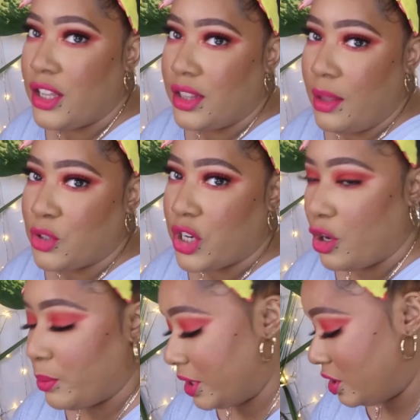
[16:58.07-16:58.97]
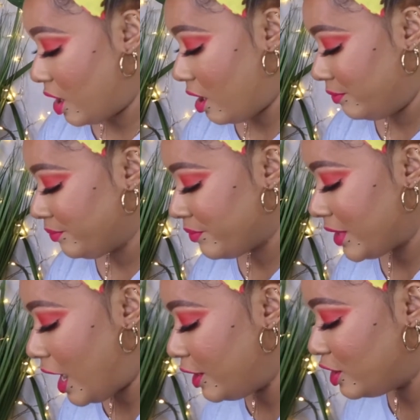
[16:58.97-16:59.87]
let me try to open this y'all
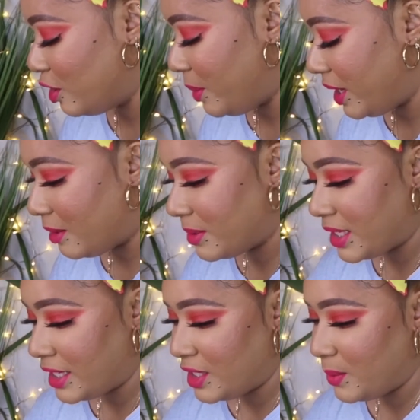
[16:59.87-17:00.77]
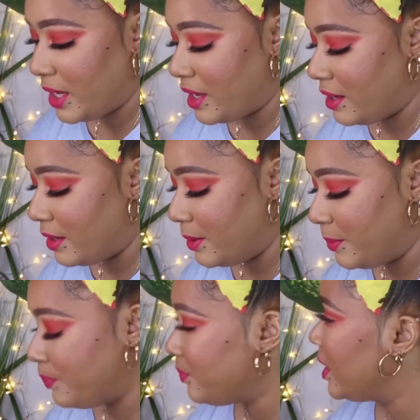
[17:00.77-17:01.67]
i used to be obsessed with
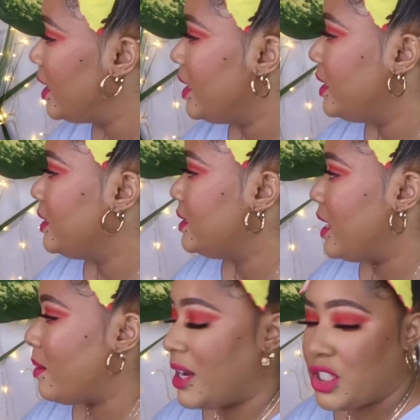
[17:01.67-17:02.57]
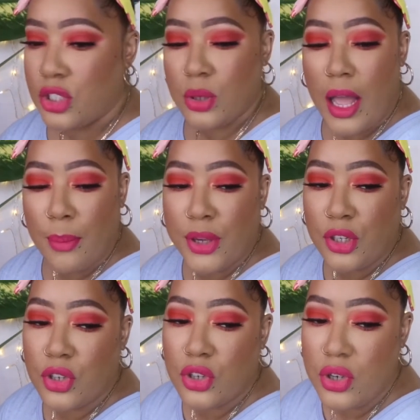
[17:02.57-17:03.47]
um damn i just so happen
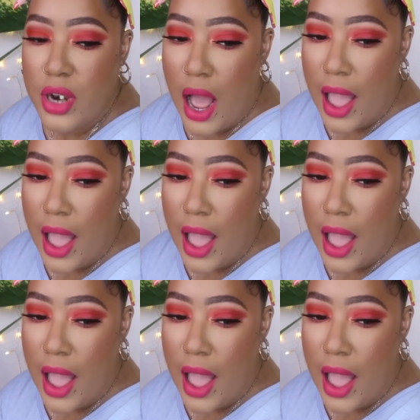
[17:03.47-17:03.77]
to not